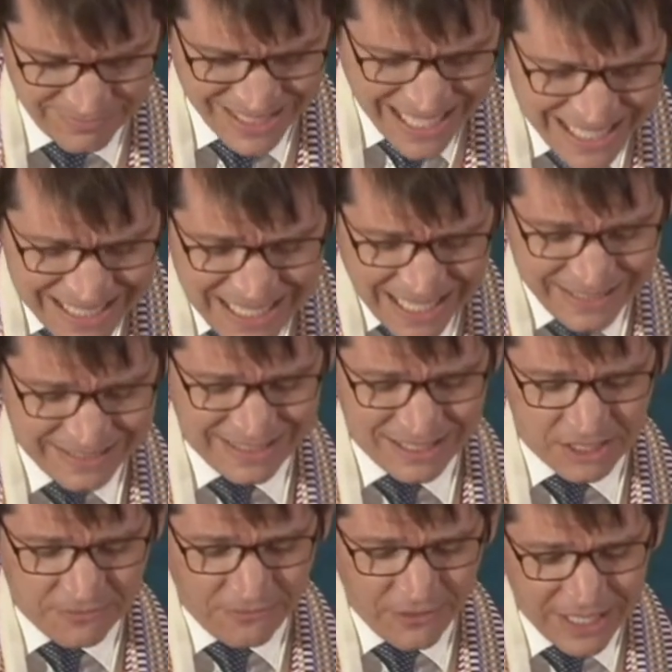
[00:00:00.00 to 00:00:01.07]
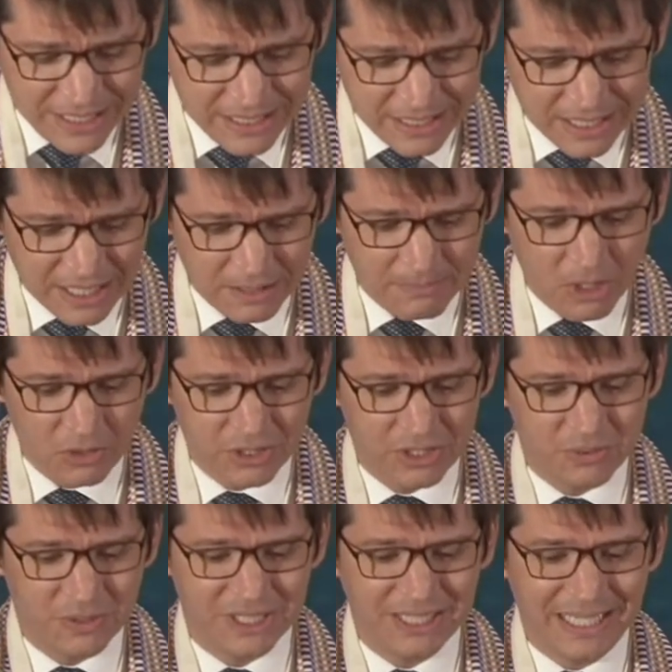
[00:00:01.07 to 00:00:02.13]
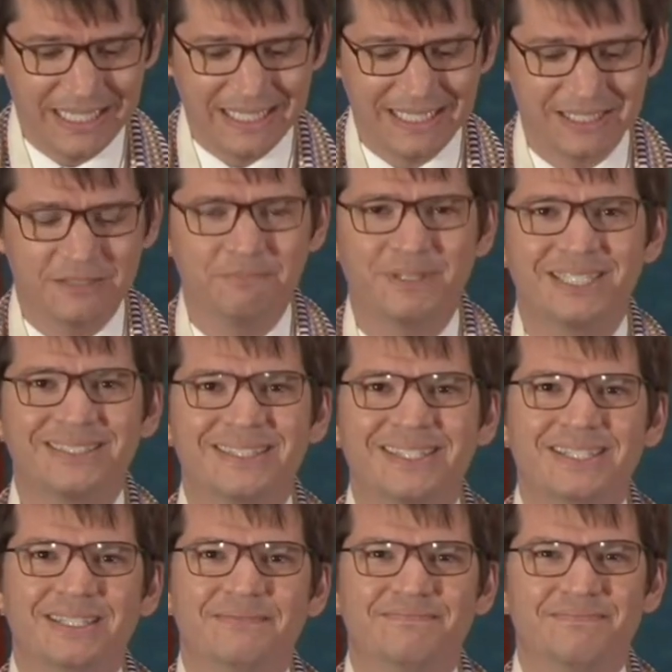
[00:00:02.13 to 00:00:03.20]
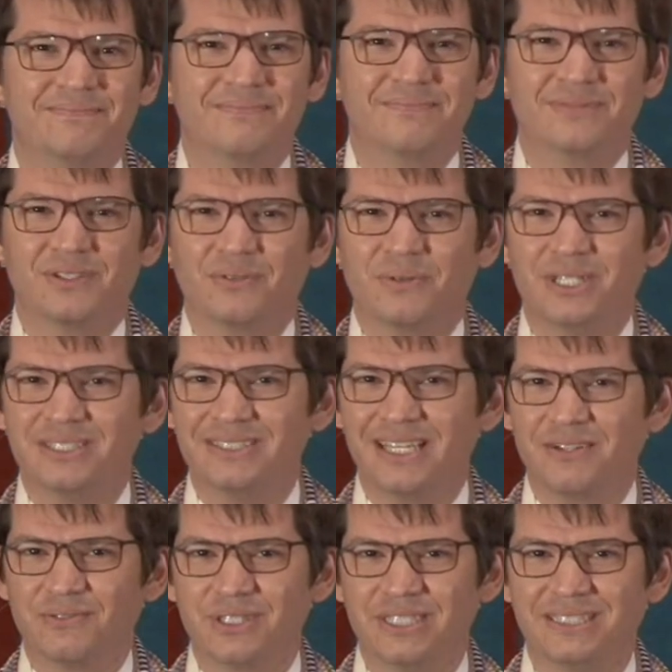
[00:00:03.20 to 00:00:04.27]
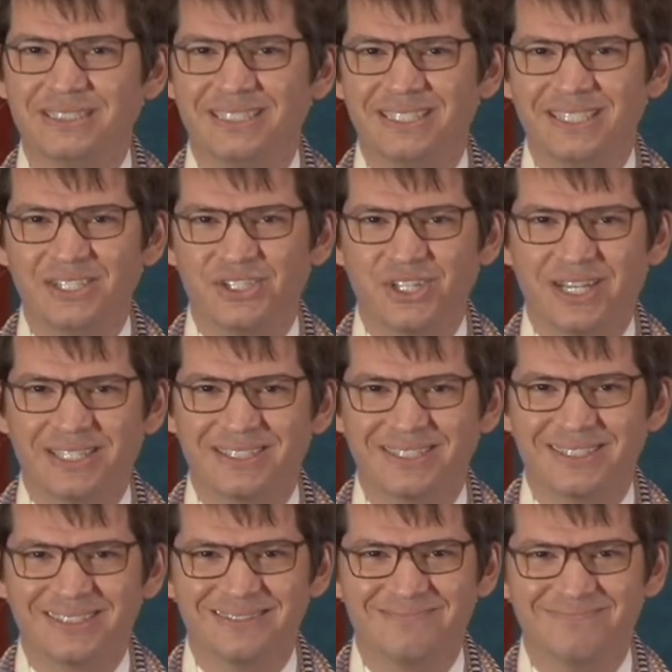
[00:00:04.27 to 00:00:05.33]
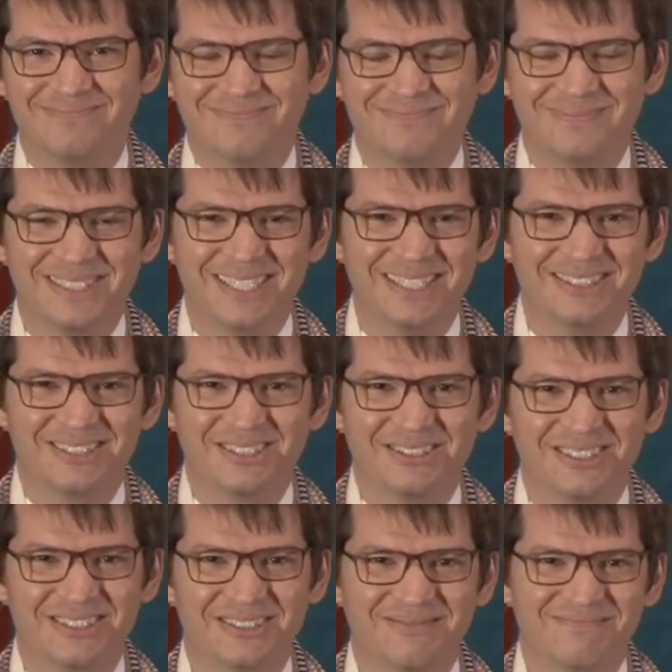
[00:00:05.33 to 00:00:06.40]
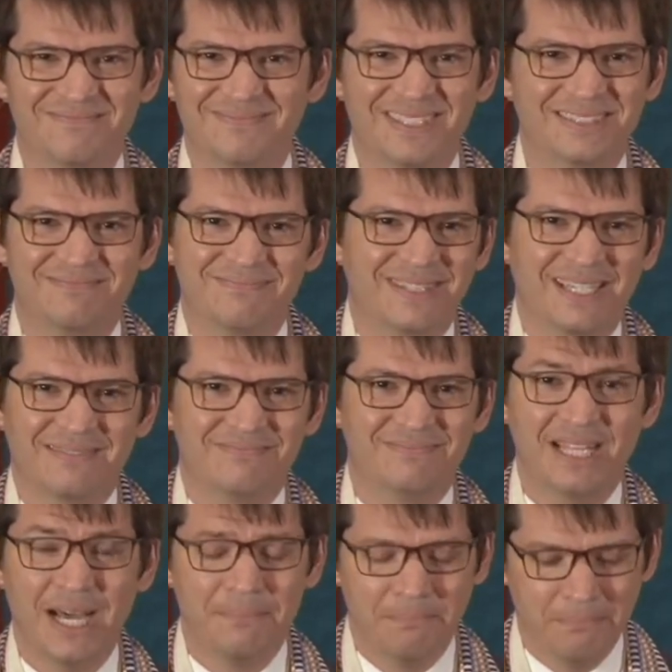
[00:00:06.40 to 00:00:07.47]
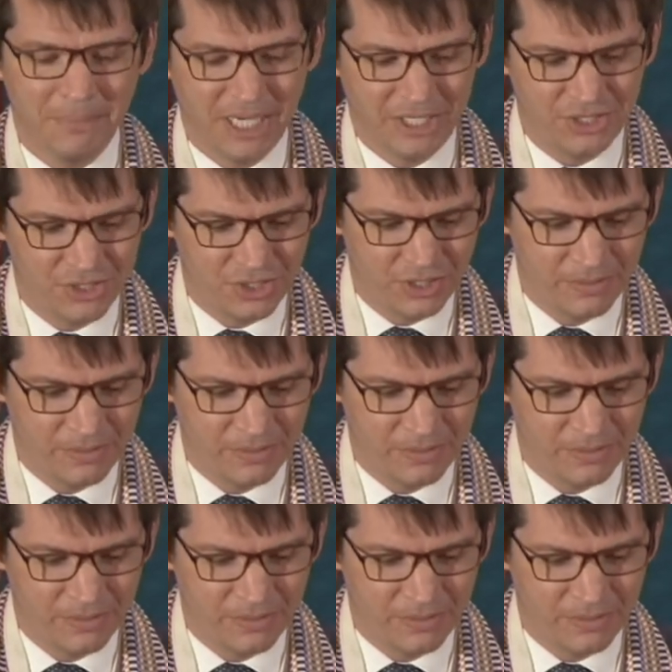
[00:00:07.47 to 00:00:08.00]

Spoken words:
And yes, it's fun to think Moses was like us, but what does that really teach us? And the answer is not much.